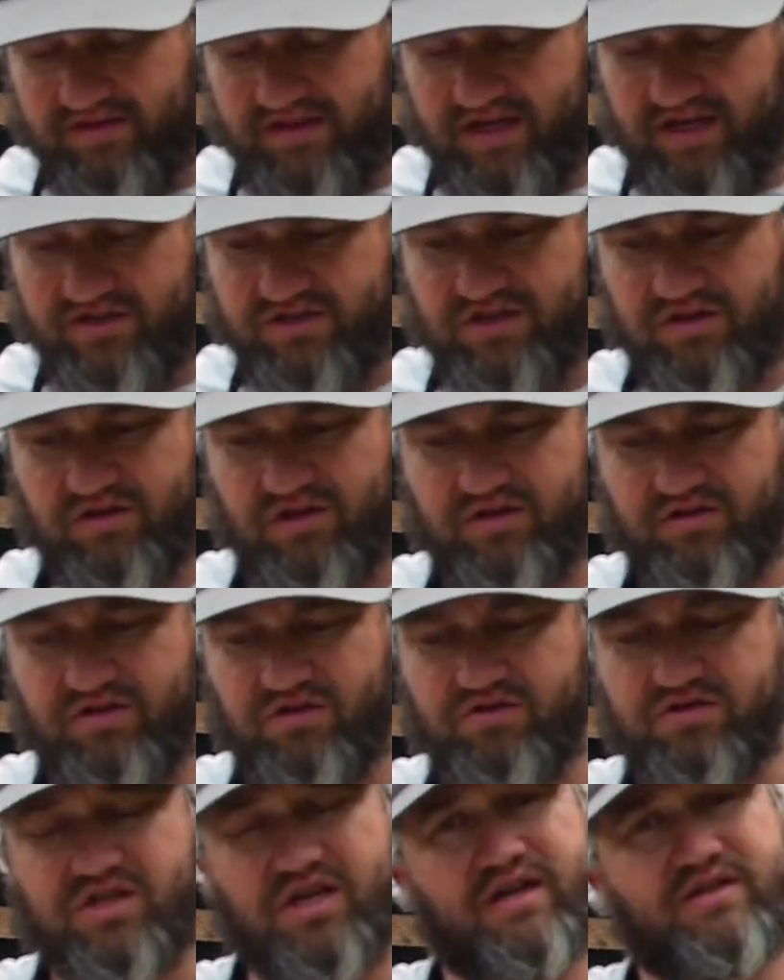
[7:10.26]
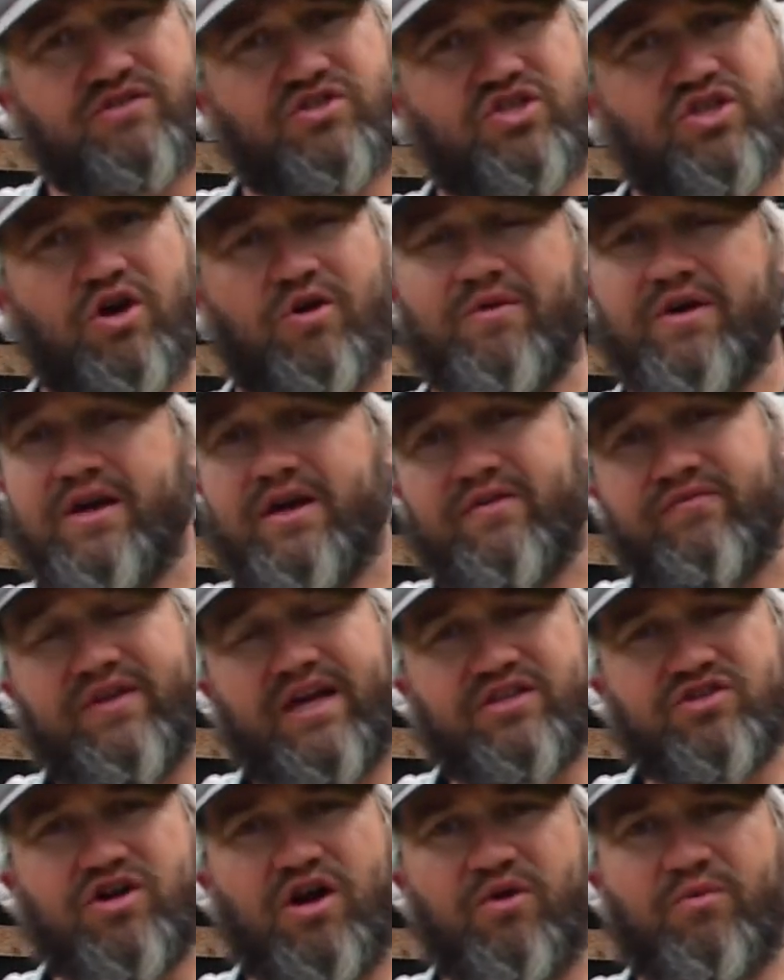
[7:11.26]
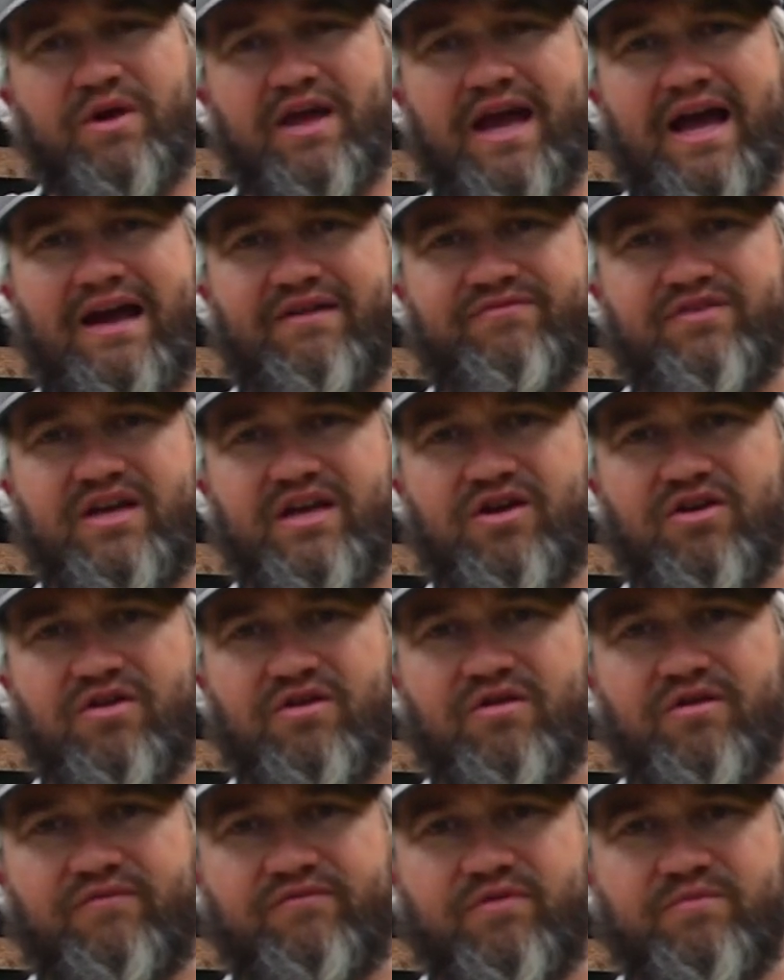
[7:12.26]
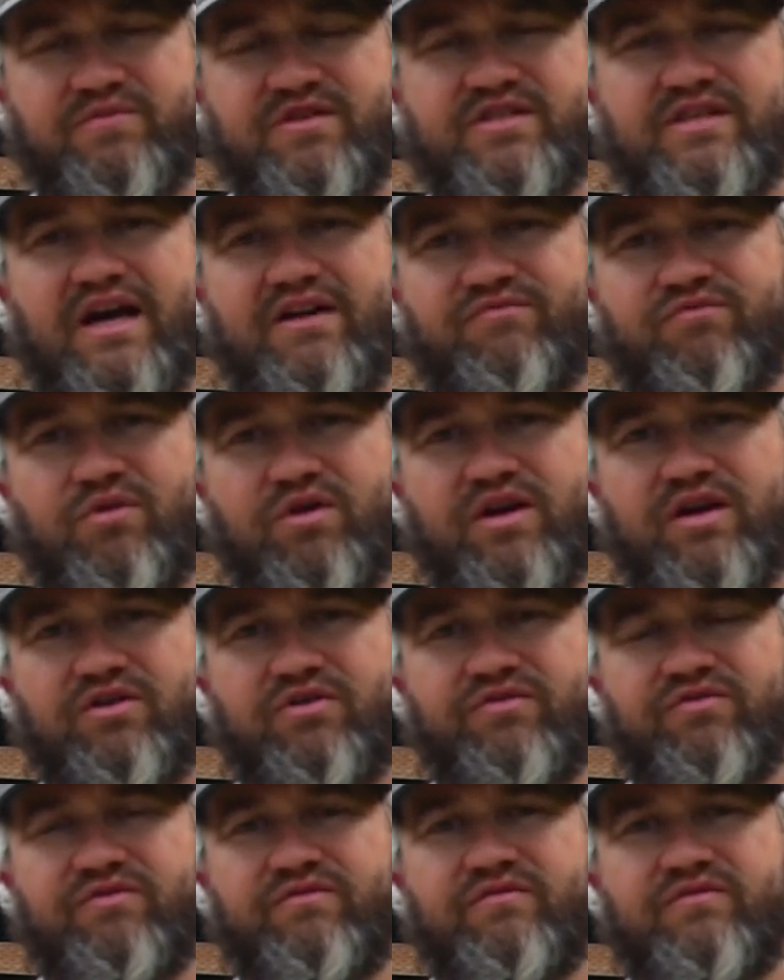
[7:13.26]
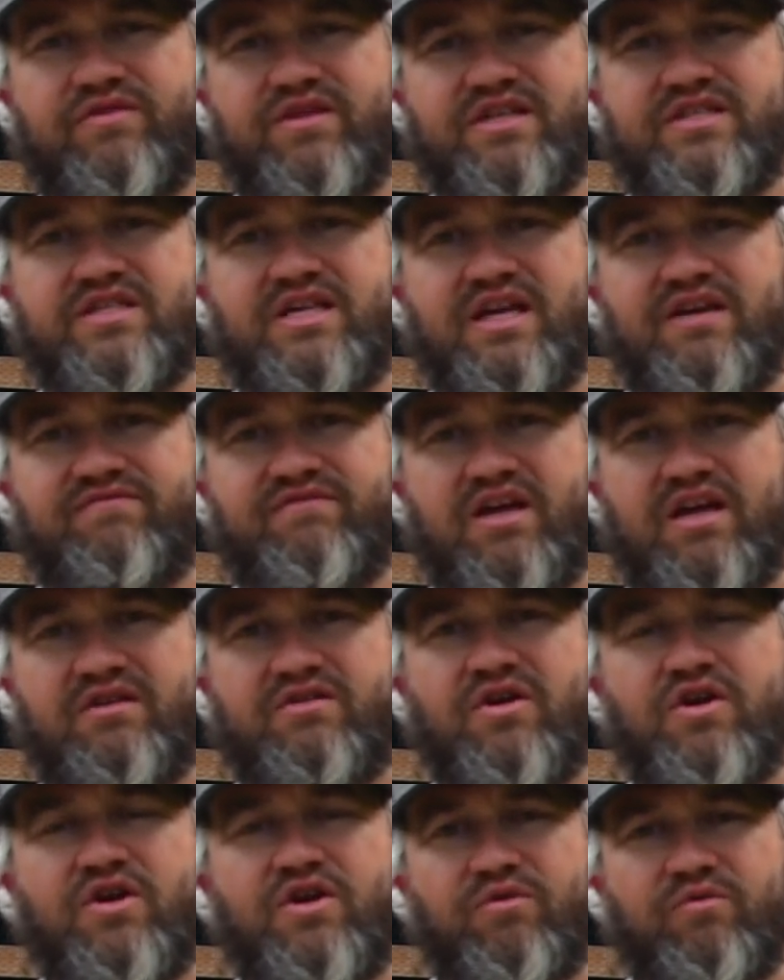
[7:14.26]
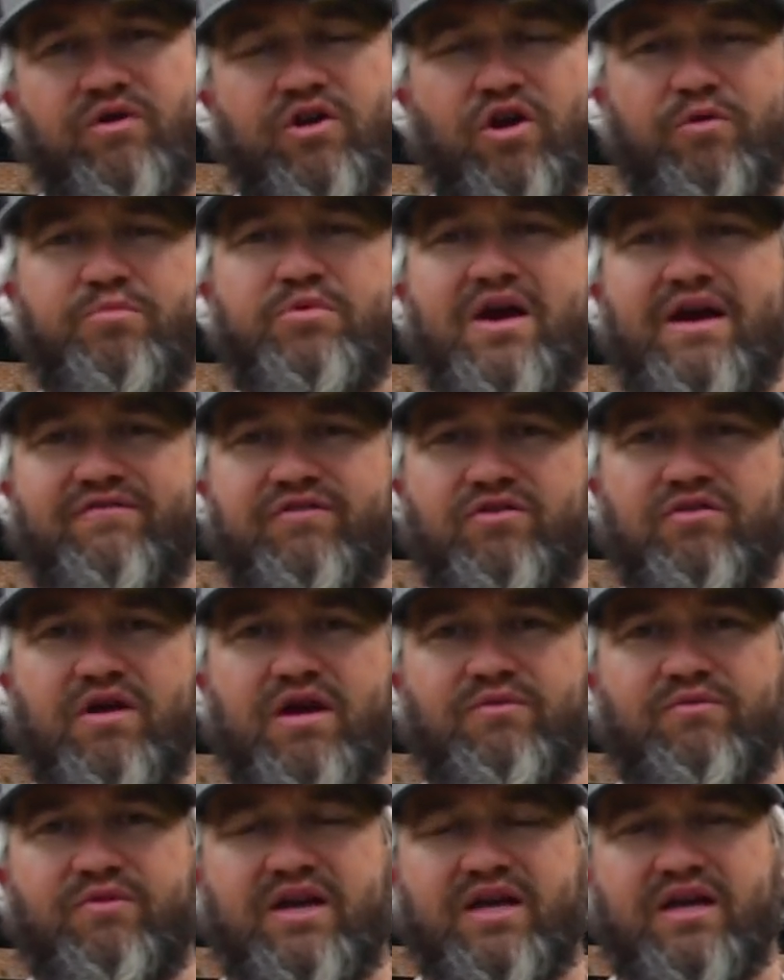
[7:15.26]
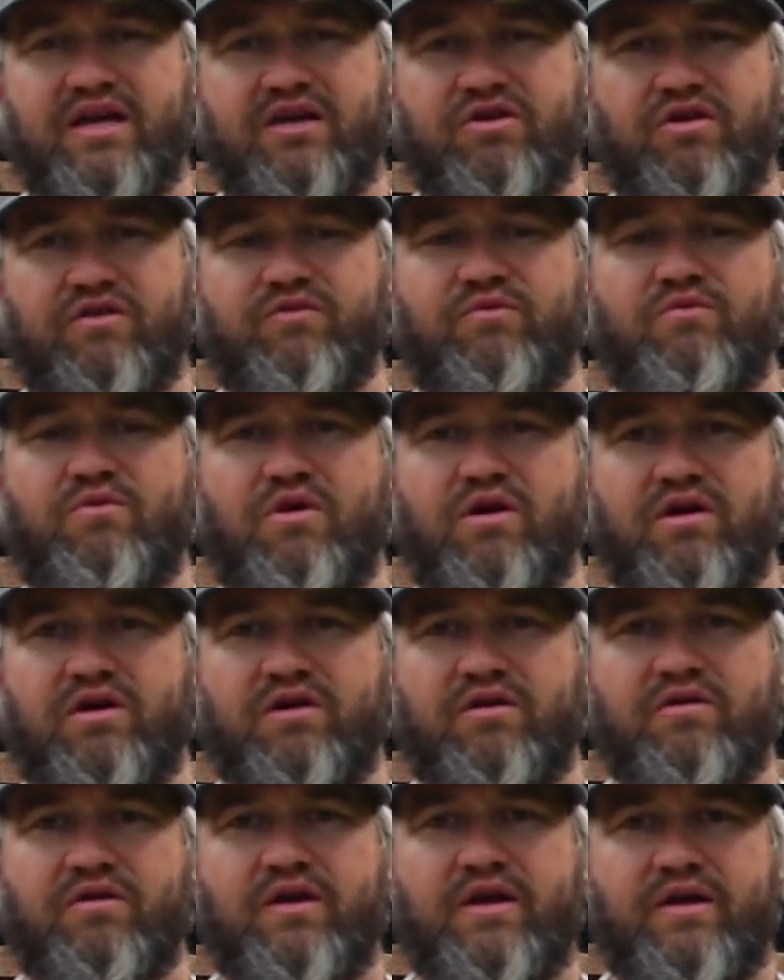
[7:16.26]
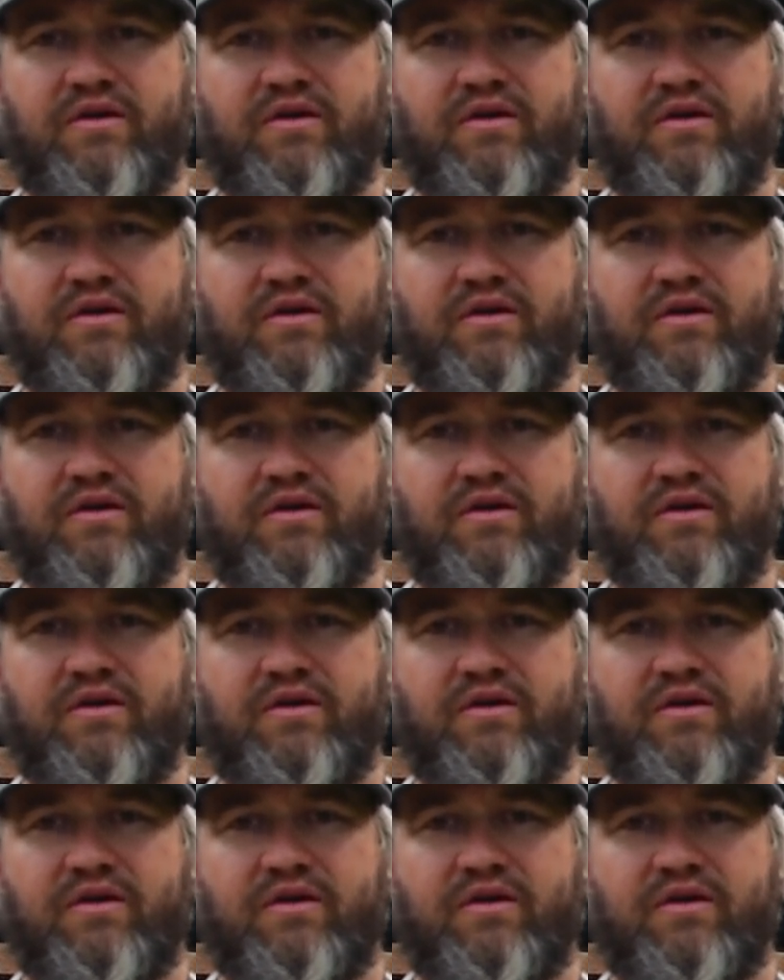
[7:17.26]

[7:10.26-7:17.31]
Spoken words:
things along those lines. So that's all we have here from the South Fork Hilton this evening. We hope you have a great weekend on the water.